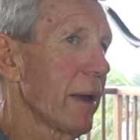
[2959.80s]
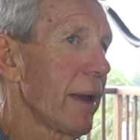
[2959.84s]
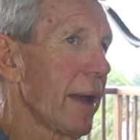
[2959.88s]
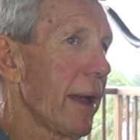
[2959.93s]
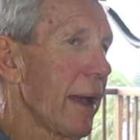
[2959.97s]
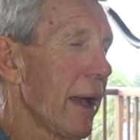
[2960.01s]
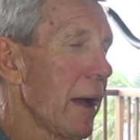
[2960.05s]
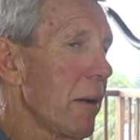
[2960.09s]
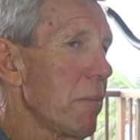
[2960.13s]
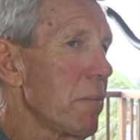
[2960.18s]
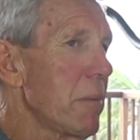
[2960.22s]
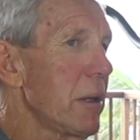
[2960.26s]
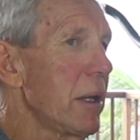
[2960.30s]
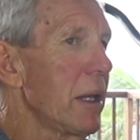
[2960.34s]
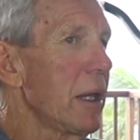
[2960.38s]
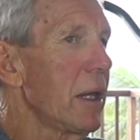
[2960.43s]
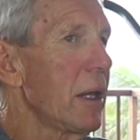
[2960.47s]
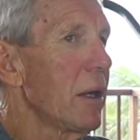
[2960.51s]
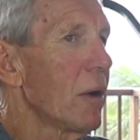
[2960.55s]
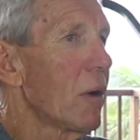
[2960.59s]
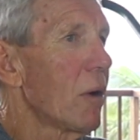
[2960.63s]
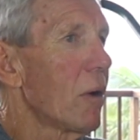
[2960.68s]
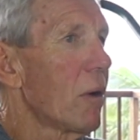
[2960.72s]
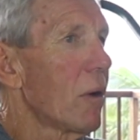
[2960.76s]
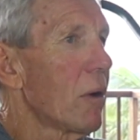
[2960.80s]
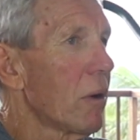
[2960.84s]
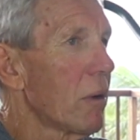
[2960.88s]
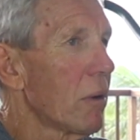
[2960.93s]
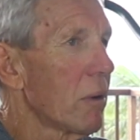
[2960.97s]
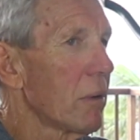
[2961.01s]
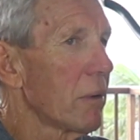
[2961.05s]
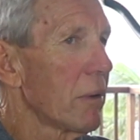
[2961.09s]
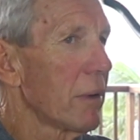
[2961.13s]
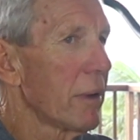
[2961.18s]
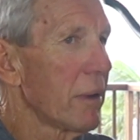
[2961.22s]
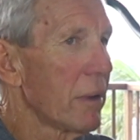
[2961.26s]
How many
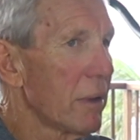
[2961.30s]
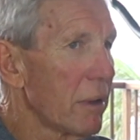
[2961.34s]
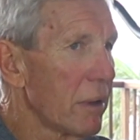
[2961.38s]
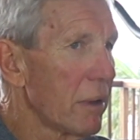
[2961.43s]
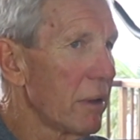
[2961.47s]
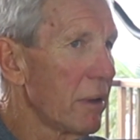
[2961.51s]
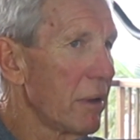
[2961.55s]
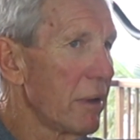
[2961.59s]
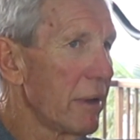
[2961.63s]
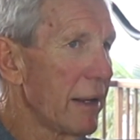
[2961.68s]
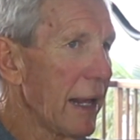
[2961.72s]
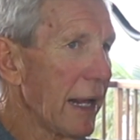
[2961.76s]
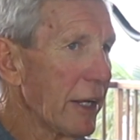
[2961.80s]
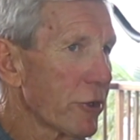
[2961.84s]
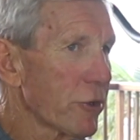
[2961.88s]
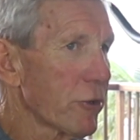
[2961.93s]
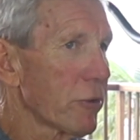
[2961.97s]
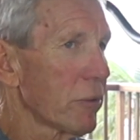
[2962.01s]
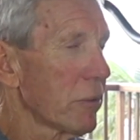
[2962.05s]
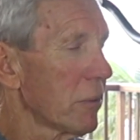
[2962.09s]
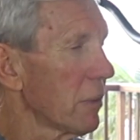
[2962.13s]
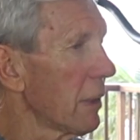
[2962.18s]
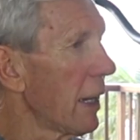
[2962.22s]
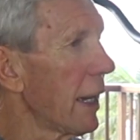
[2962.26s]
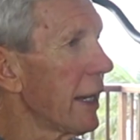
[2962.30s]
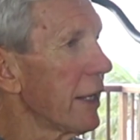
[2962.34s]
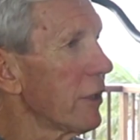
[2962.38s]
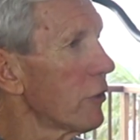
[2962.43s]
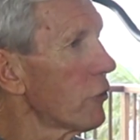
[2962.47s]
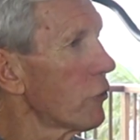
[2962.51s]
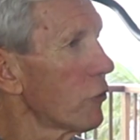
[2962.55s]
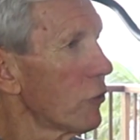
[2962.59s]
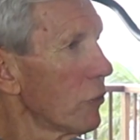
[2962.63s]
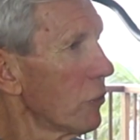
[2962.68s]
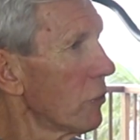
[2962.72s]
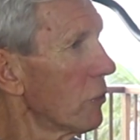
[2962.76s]
are natural A
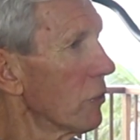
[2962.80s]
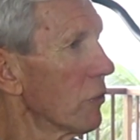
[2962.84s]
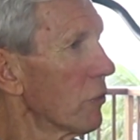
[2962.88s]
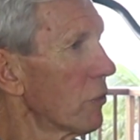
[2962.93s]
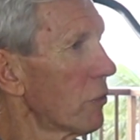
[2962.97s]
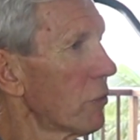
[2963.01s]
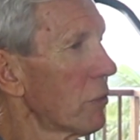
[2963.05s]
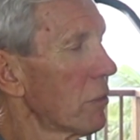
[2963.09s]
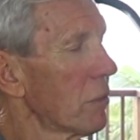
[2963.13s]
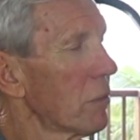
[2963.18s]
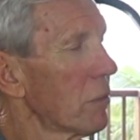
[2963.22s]
students?